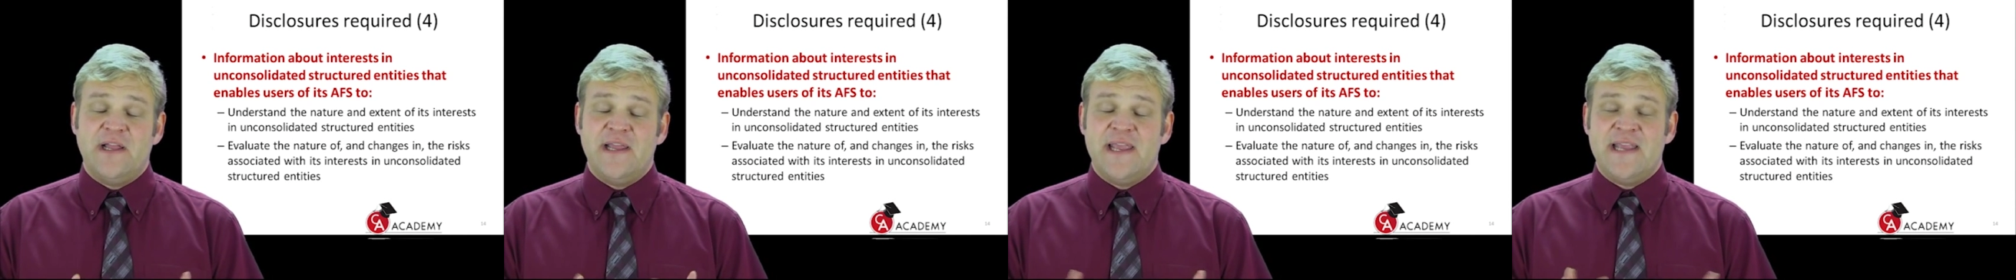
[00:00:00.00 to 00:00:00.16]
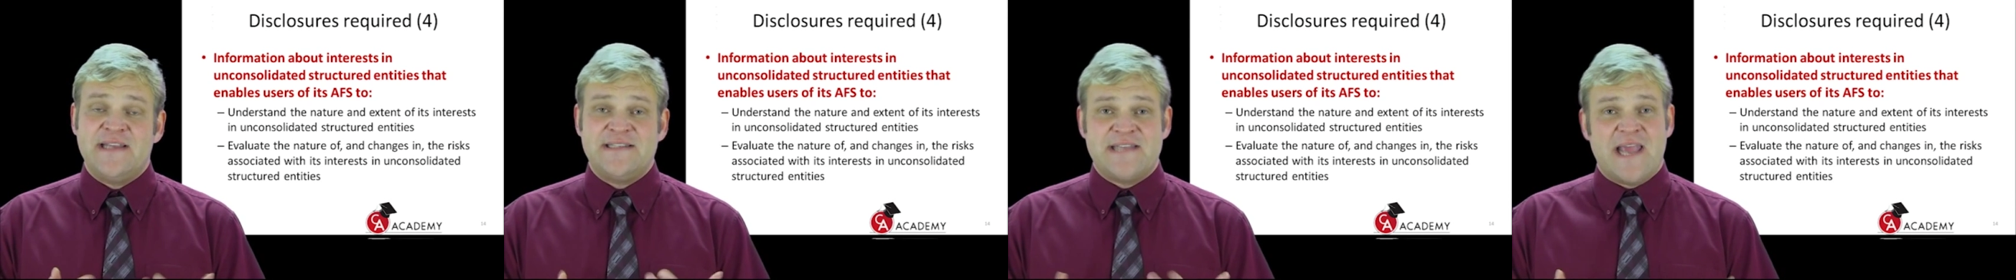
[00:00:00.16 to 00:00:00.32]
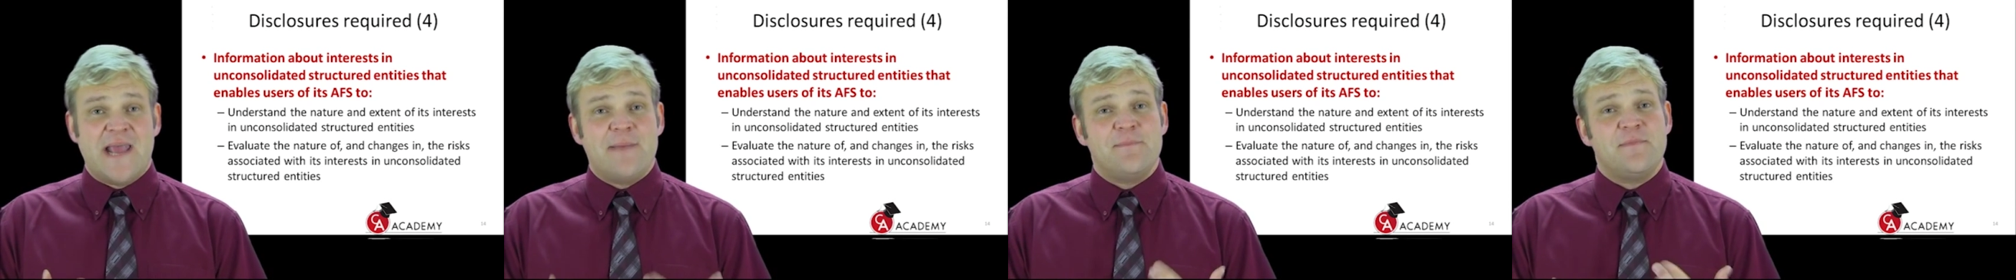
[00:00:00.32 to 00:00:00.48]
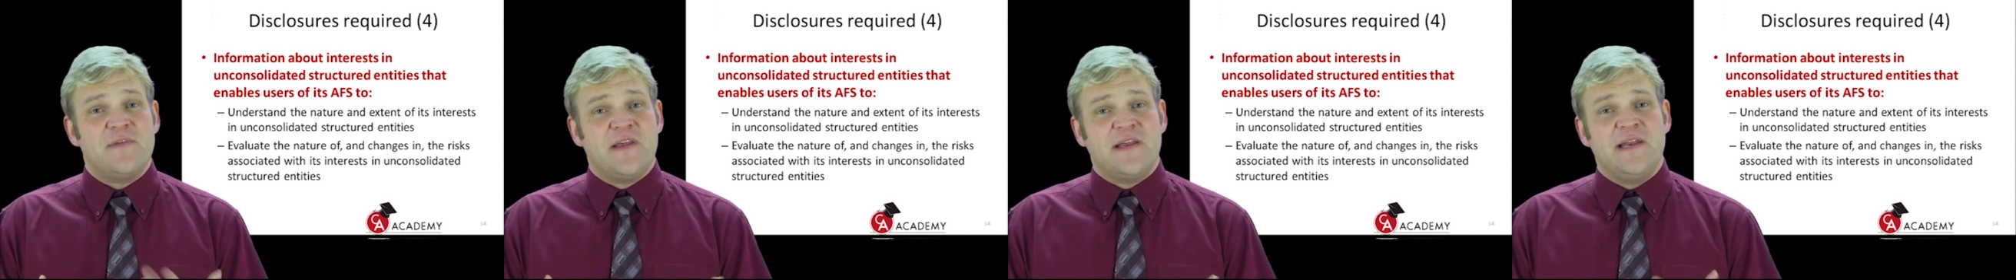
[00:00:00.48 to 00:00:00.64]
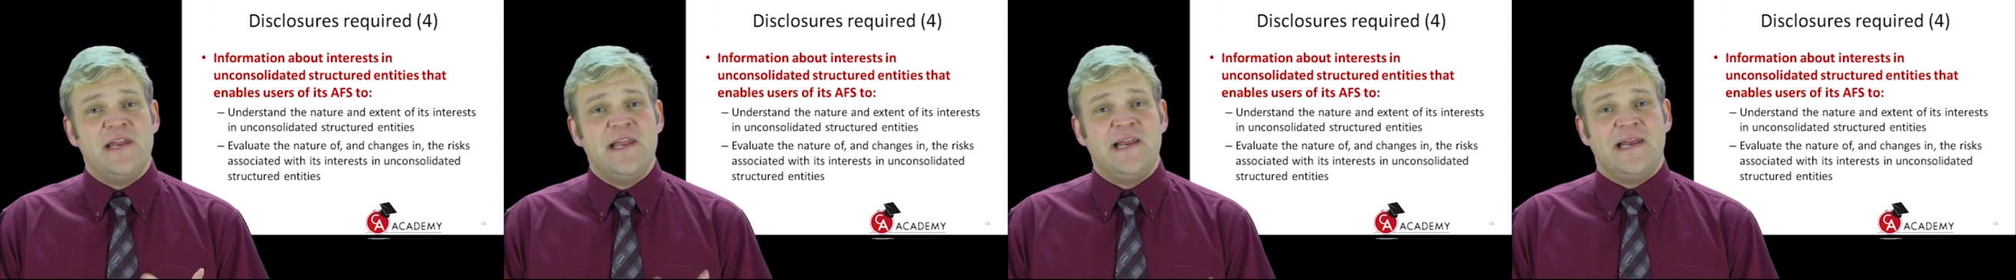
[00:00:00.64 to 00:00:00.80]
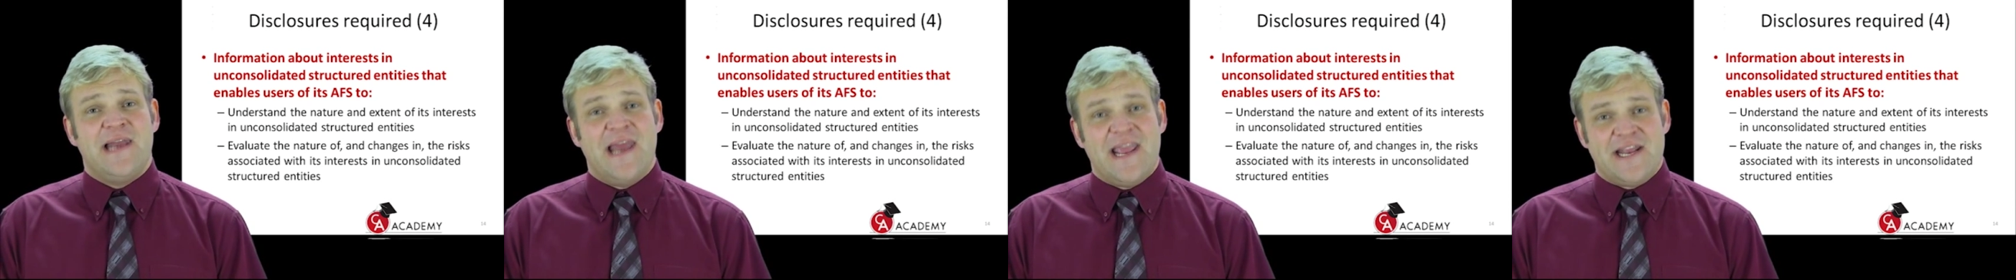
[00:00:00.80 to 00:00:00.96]
exam
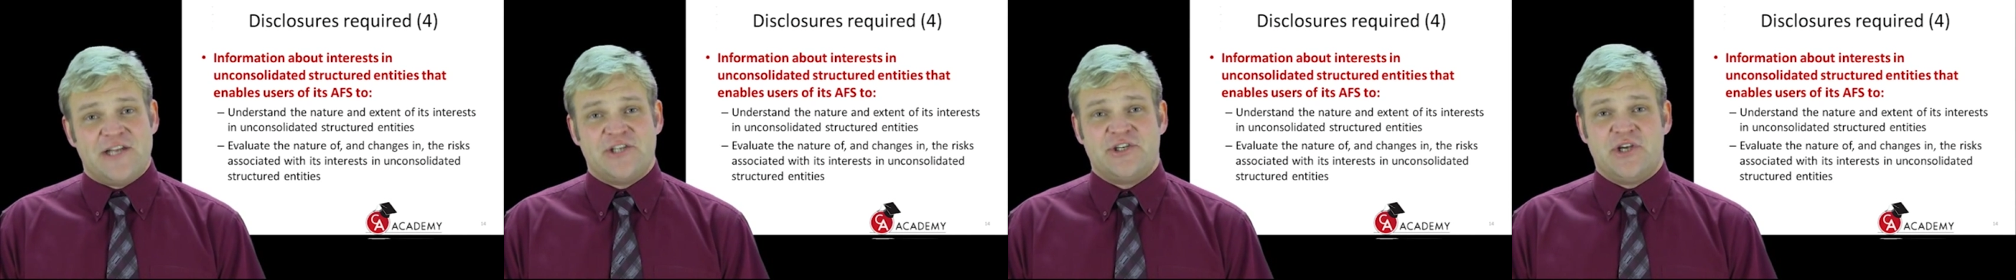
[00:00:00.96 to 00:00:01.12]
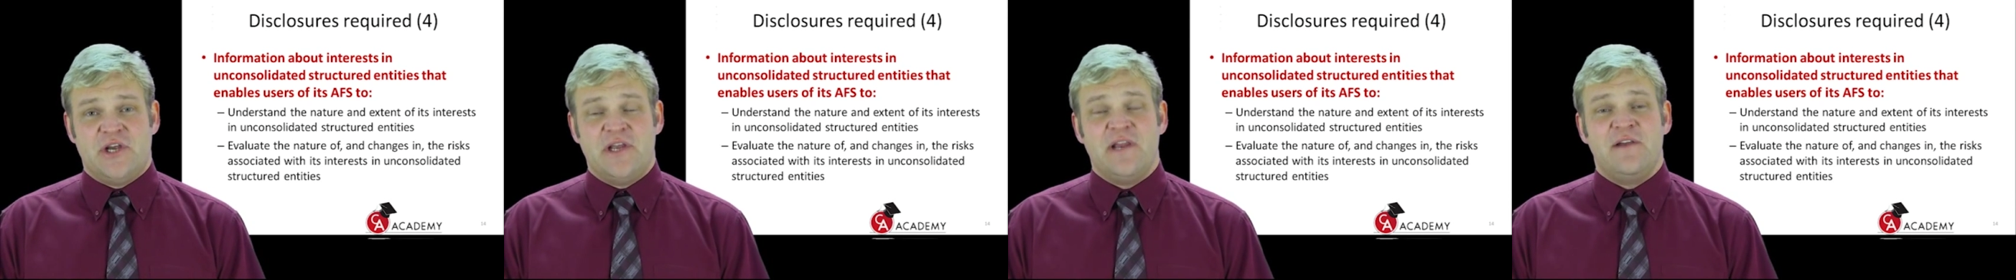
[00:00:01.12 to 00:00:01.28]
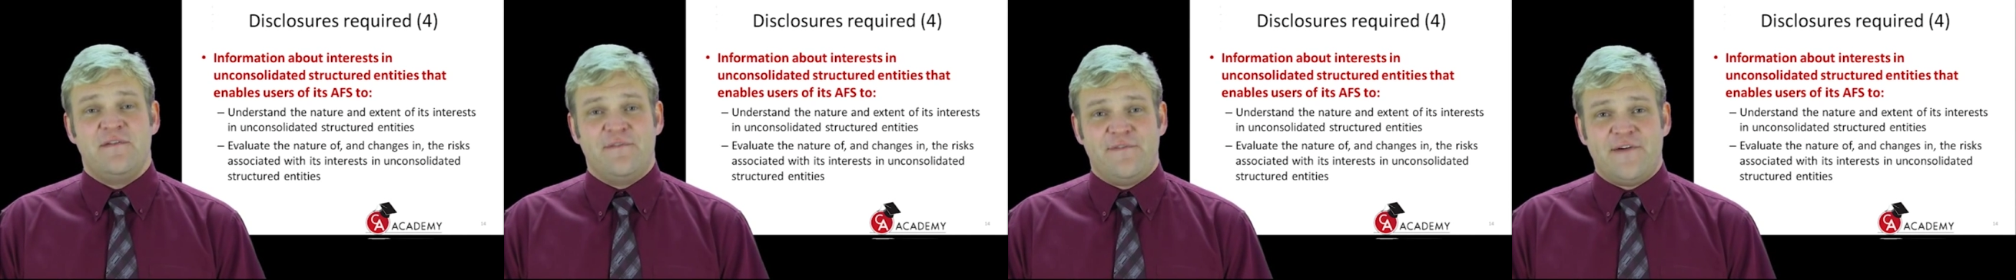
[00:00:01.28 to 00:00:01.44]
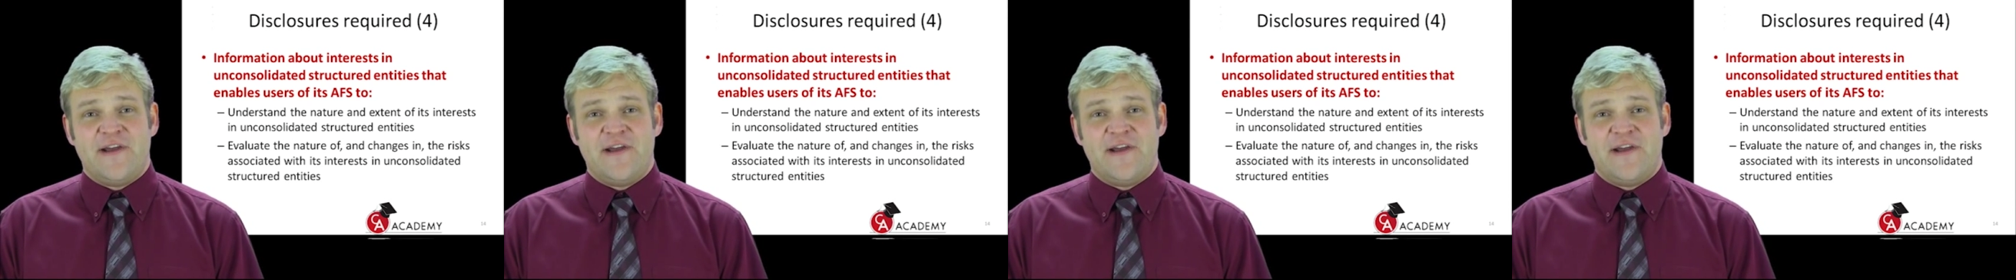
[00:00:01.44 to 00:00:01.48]
technique lecture in